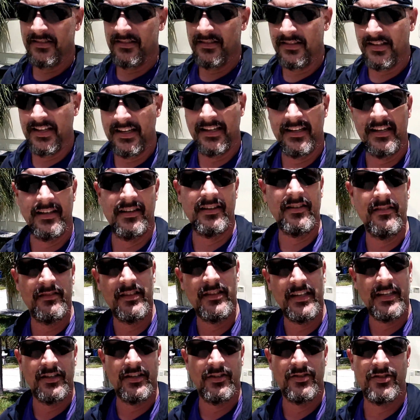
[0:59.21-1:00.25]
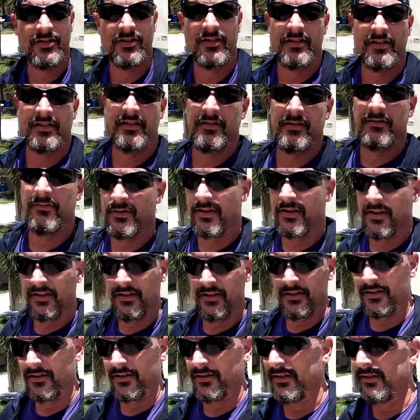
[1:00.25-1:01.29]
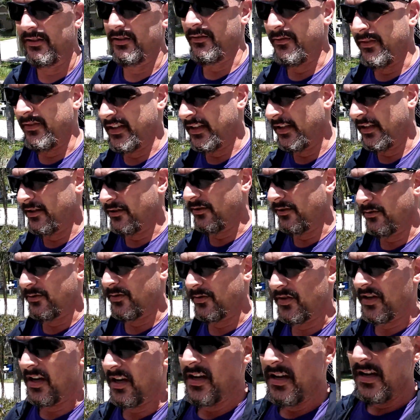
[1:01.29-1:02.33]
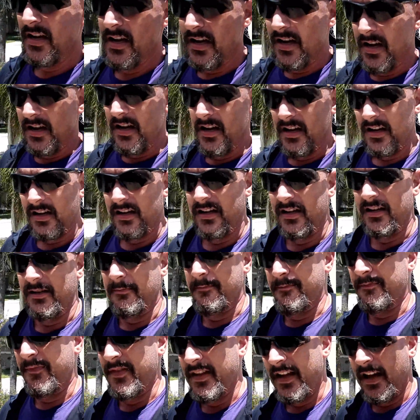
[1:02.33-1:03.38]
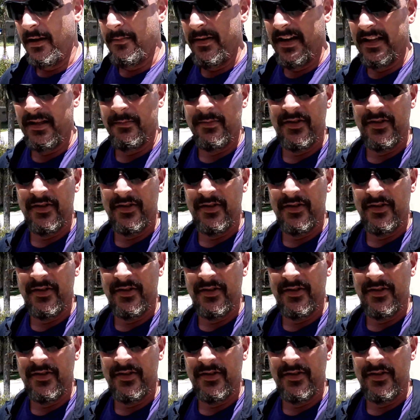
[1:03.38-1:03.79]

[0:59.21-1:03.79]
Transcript: Like you saw in one of the earlier videos, I made the